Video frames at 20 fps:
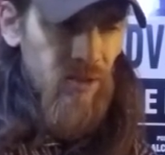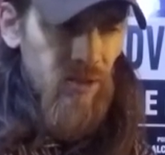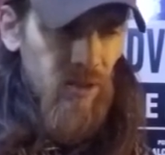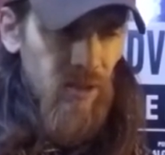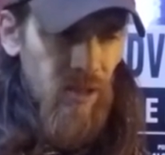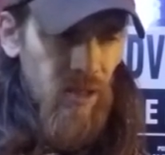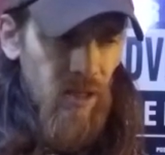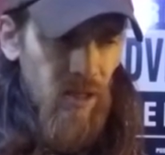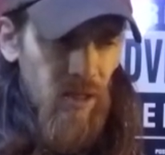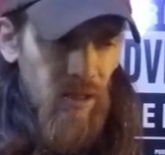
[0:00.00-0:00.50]
as
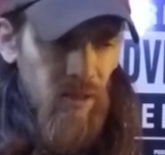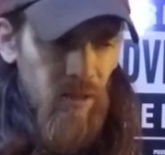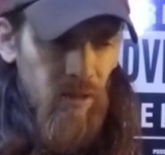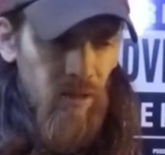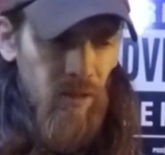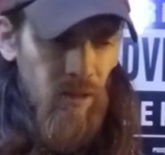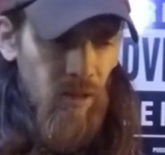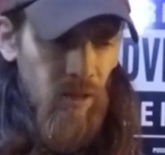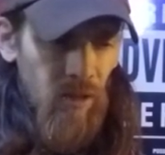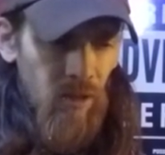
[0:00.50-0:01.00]
you can,
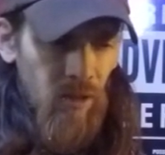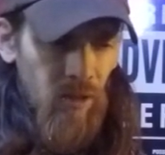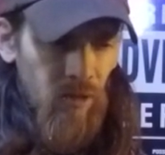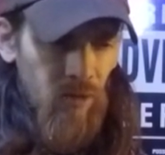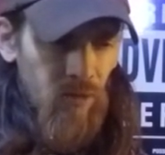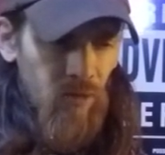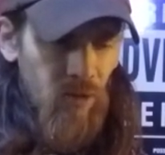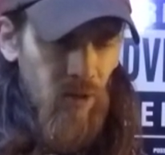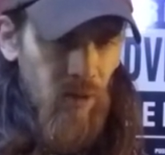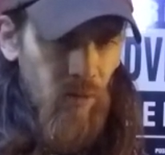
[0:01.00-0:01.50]

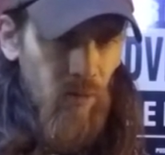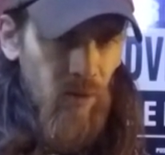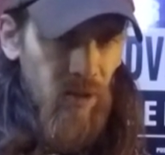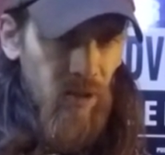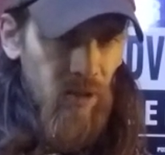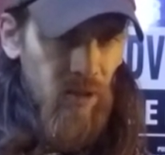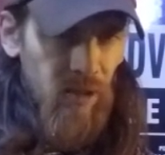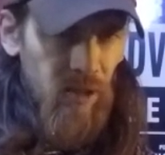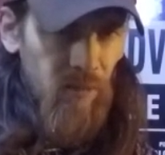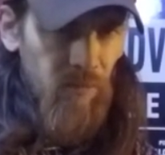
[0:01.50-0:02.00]
try
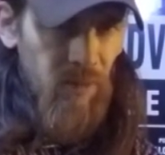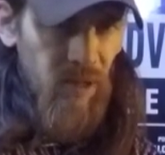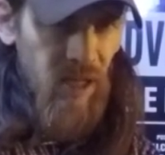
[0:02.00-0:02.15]
wiggling it